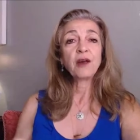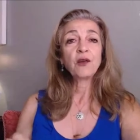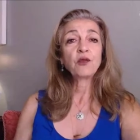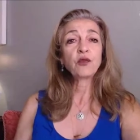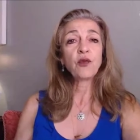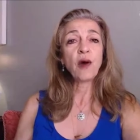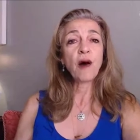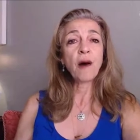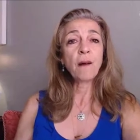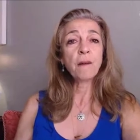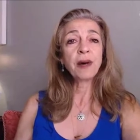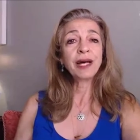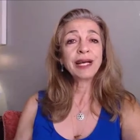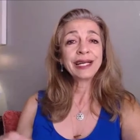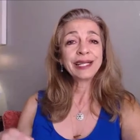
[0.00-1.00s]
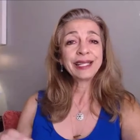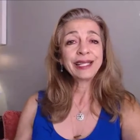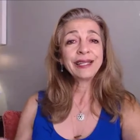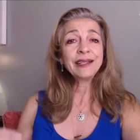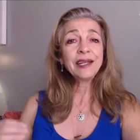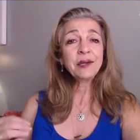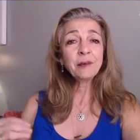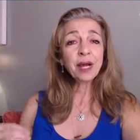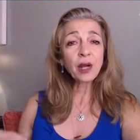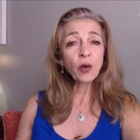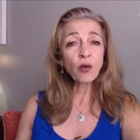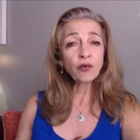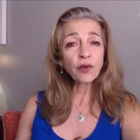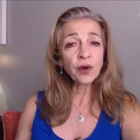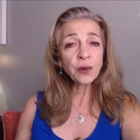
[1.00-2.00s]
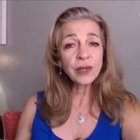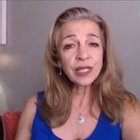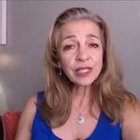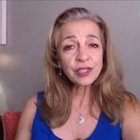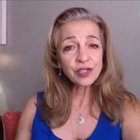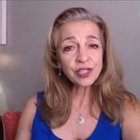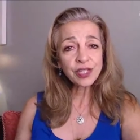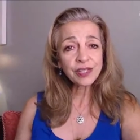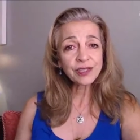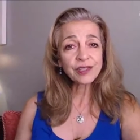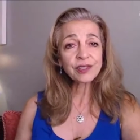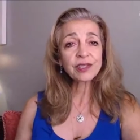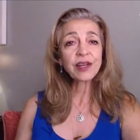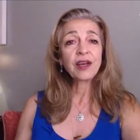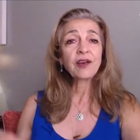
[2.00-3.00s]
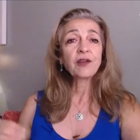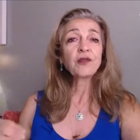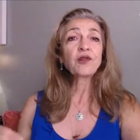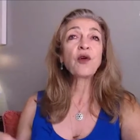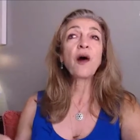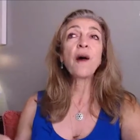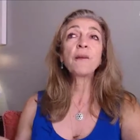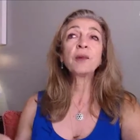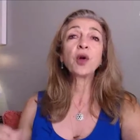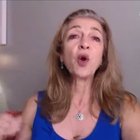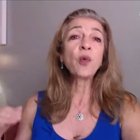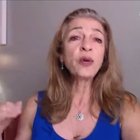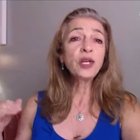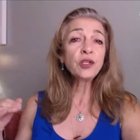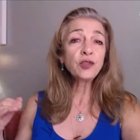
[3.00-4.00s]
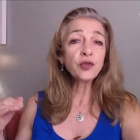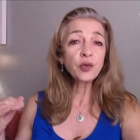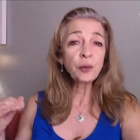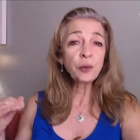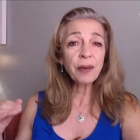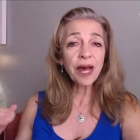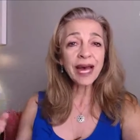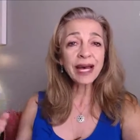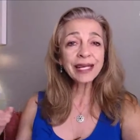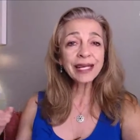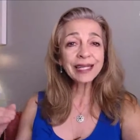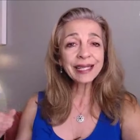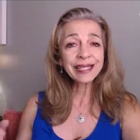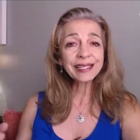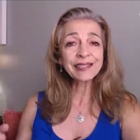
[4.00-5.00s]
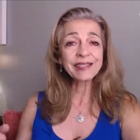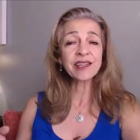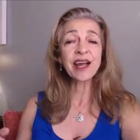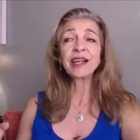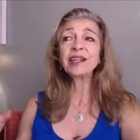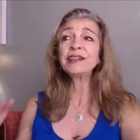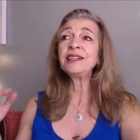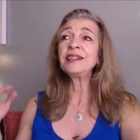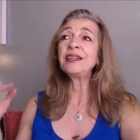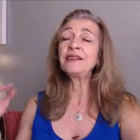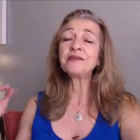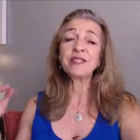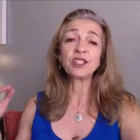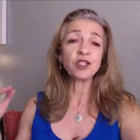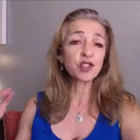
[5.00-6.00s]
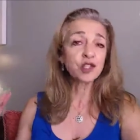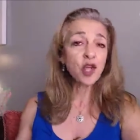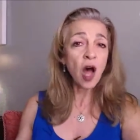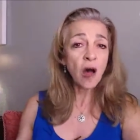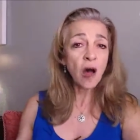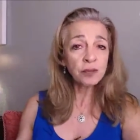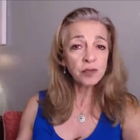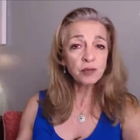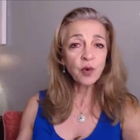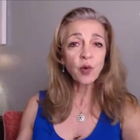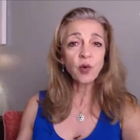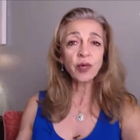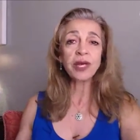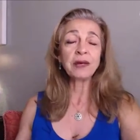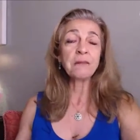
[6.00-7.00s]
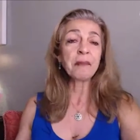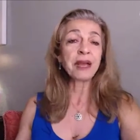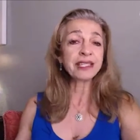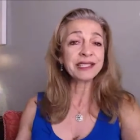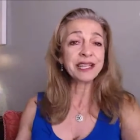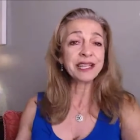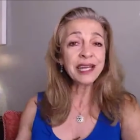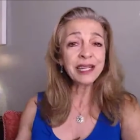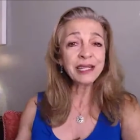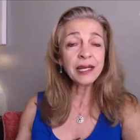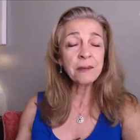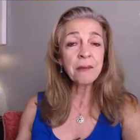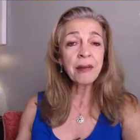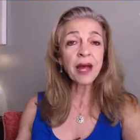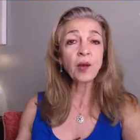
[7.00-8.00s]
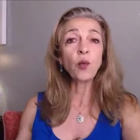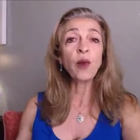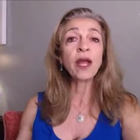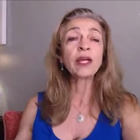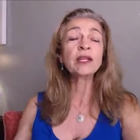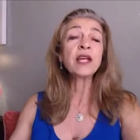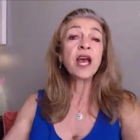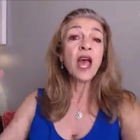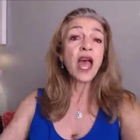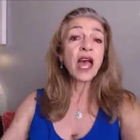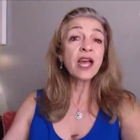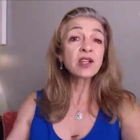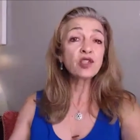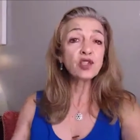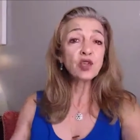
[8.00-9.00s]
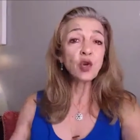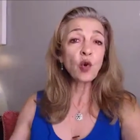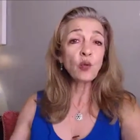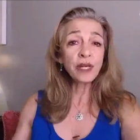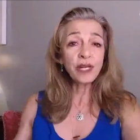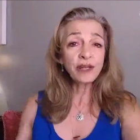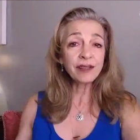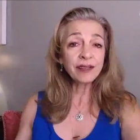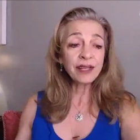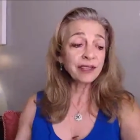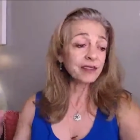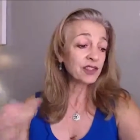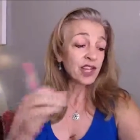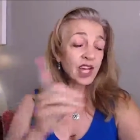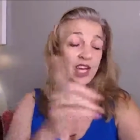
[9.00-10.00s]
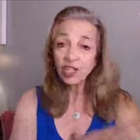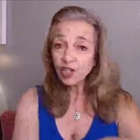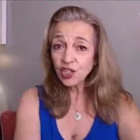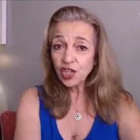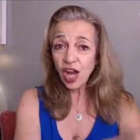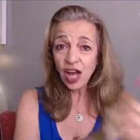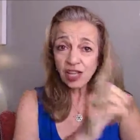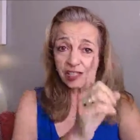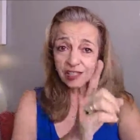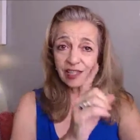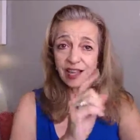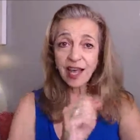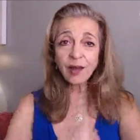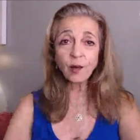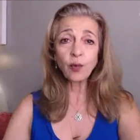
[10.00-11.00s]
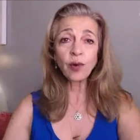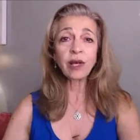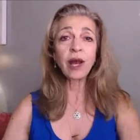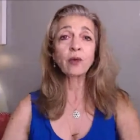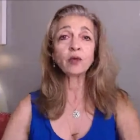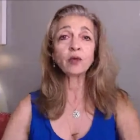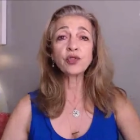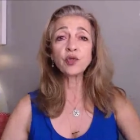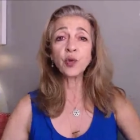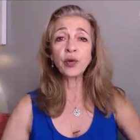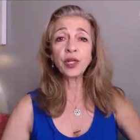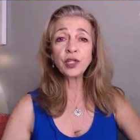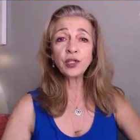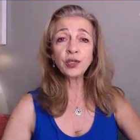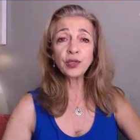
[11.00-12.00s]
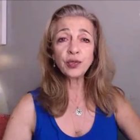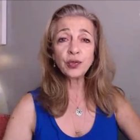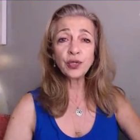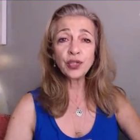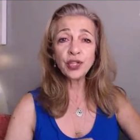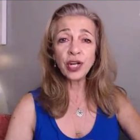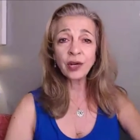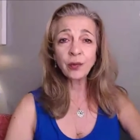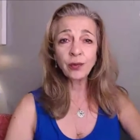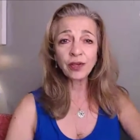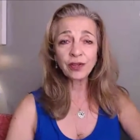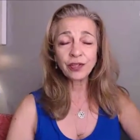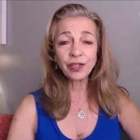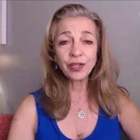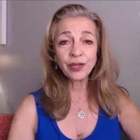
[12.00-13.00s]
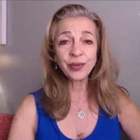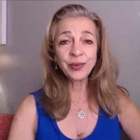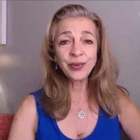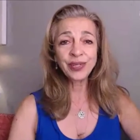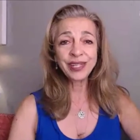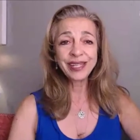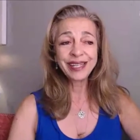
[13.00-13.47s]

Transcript: from healing my ovarian cyst, from going to panic and anxiety, even stop smoking, maintaining my weight, and so many things just like what I was going to share with you,